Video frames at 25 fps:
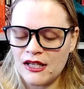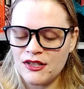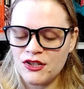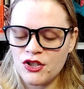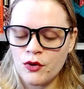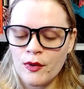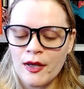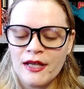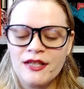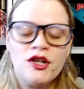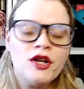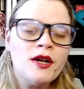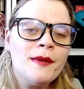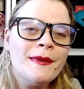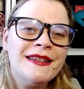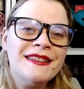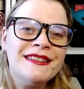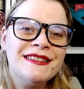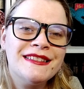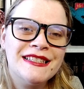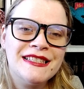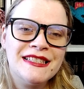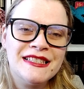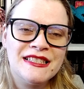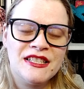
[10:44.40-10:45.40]
So I talk about
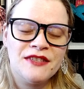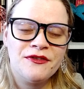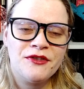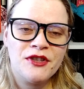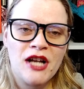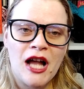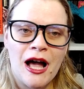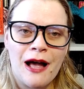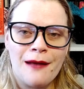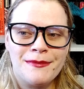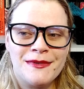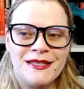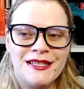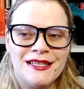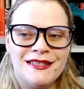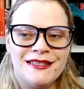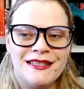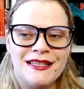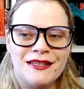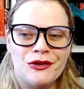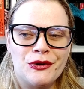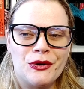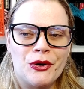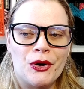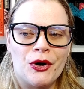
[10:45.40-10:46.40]
the different options that
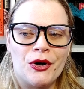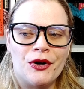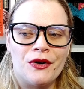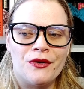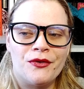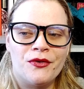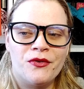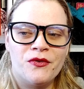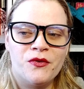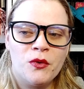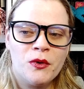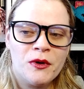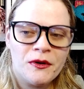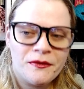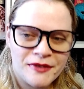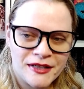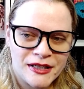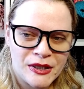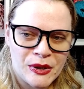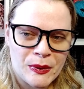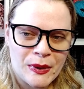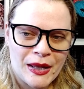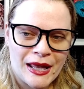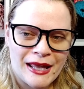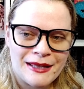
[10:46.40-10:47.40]
there are for
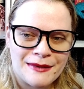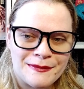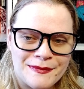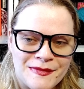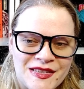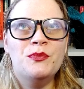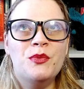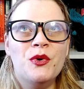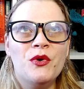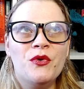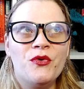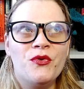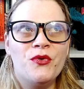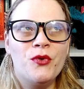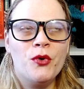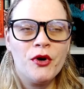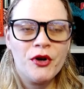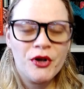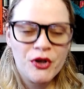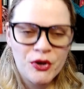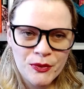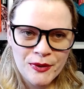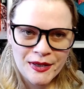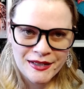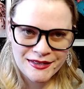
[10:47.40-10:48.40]
video games. Before
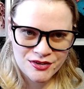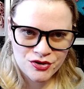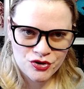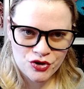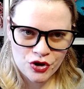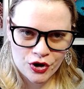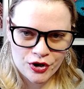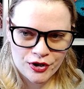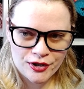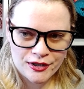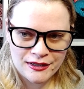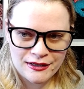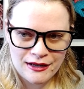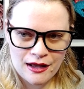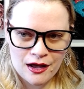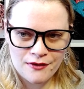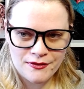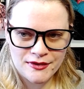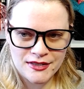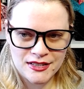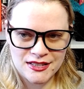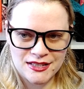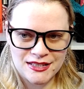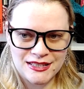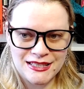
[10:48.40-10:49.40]
you get started,
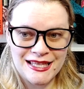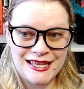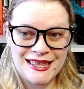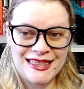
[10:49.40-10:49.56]
obviously,